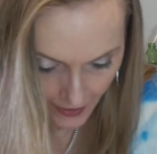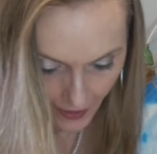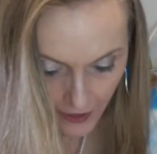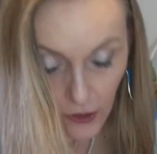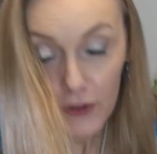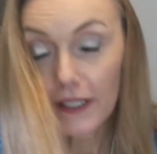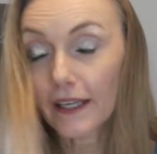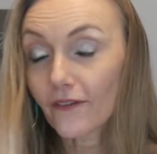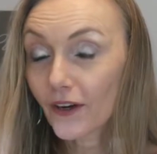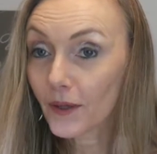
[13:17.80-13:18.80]
And you can
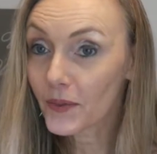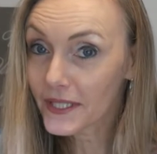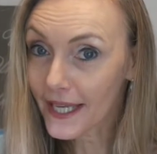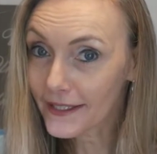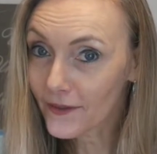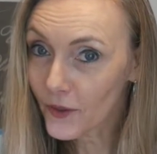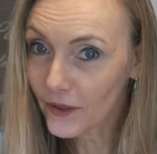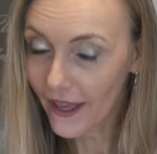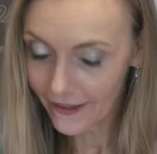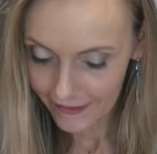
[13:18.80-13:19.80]
get very precise if you
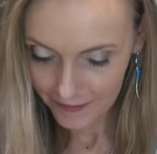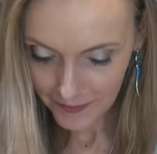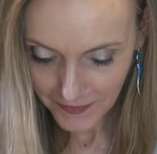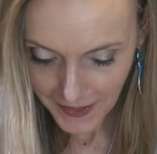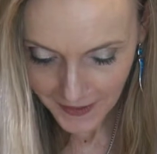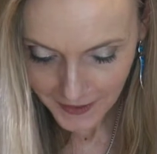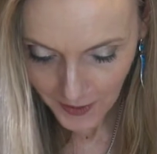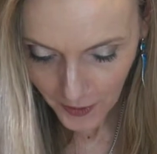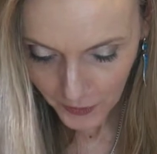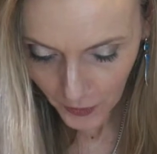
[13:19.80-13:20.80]
like.
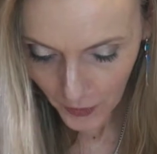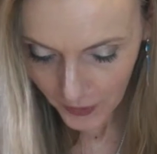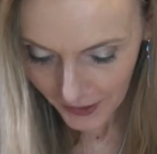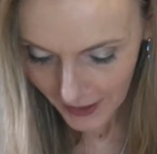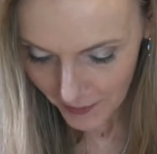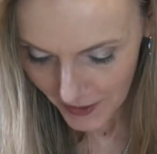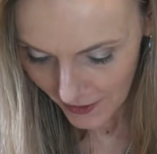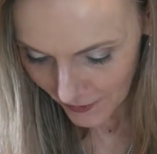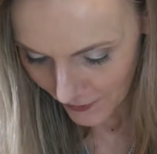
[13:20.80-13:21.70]
That's totally up to you.